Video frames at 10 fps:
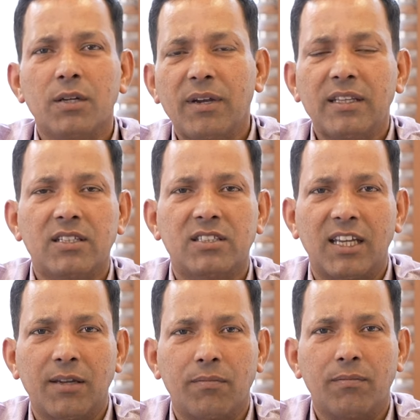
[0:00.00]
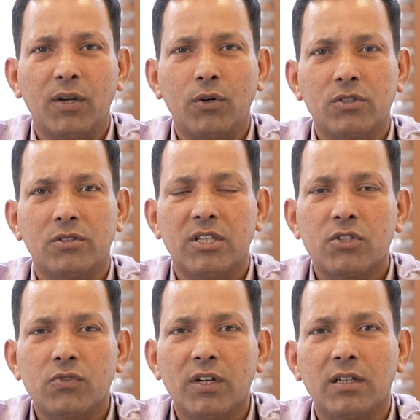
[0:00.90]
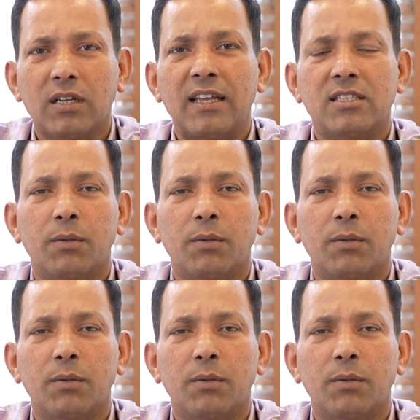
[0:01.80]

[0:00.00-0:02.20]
remained the same, because district and